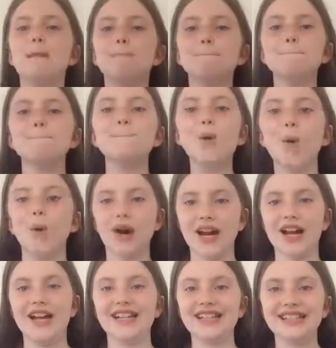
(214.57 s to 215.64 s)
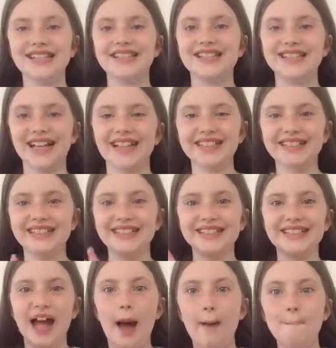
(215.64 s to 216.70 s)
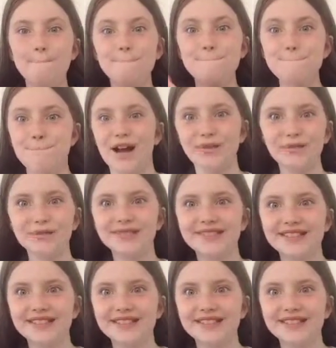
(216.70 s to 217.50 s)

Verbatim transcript: more excited about.